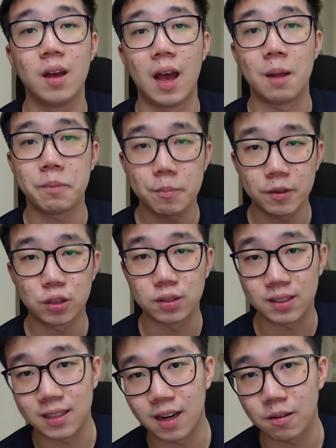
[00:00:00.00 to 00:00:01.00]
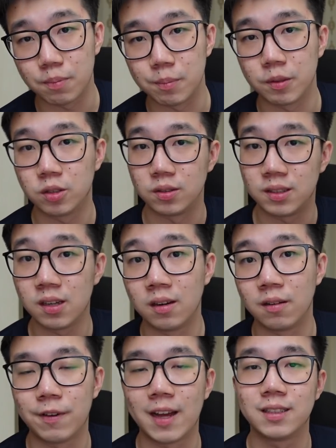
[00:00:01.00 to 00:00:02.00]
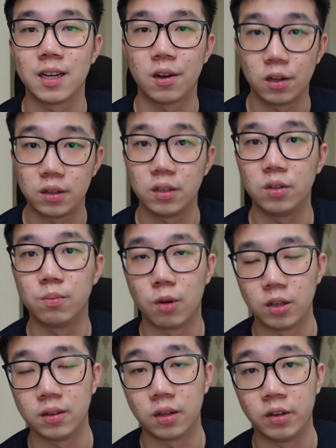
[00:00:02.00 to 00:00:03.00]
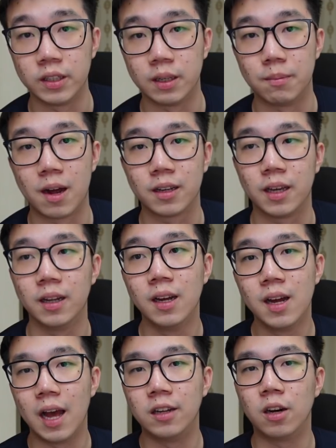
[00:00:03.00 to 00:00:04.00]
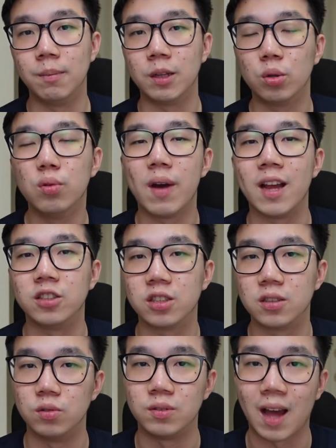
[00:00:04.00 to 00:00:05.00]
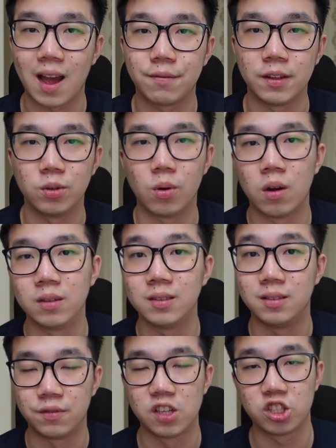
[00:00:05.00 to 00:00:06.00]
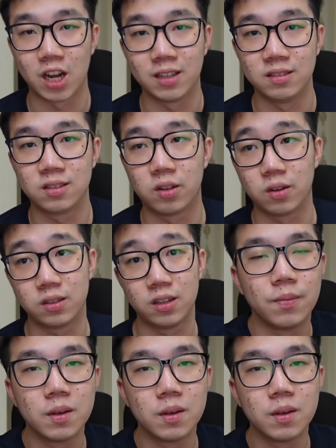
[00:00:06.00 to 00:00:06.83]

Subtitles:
and people should sit out, people should sit on the fence and continue monitoring the market and not be too anxious to dive into all these different Chinese stocks,